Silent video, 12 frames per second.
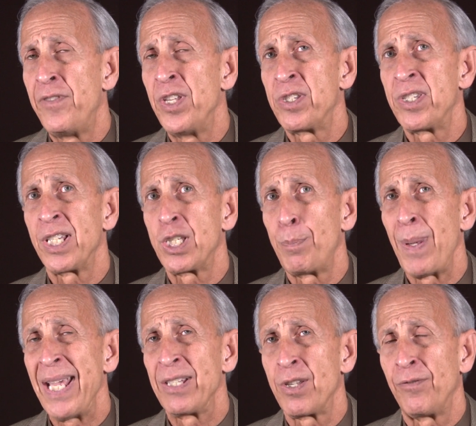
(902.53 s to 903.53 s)
of this
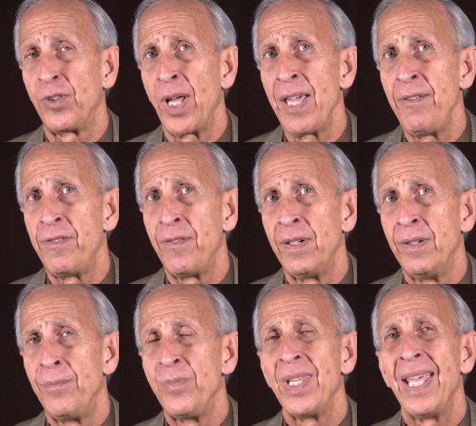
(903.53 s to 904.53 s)
expansive life
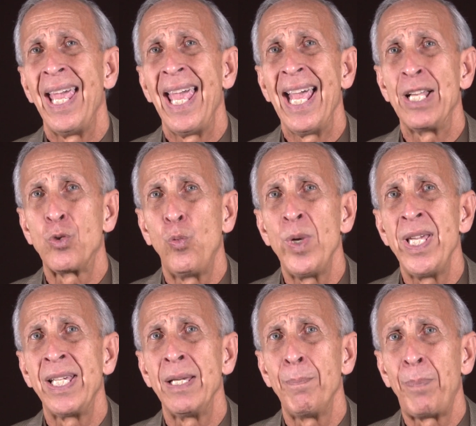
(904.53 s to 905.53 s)
as we
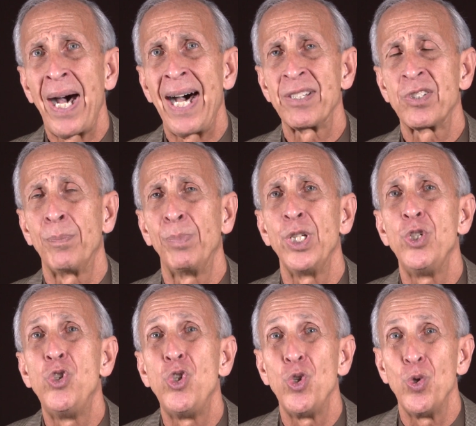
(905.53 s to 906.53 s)
can possibly
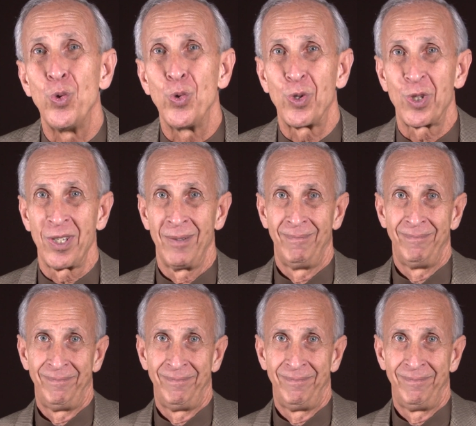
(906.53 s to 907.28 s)
choose.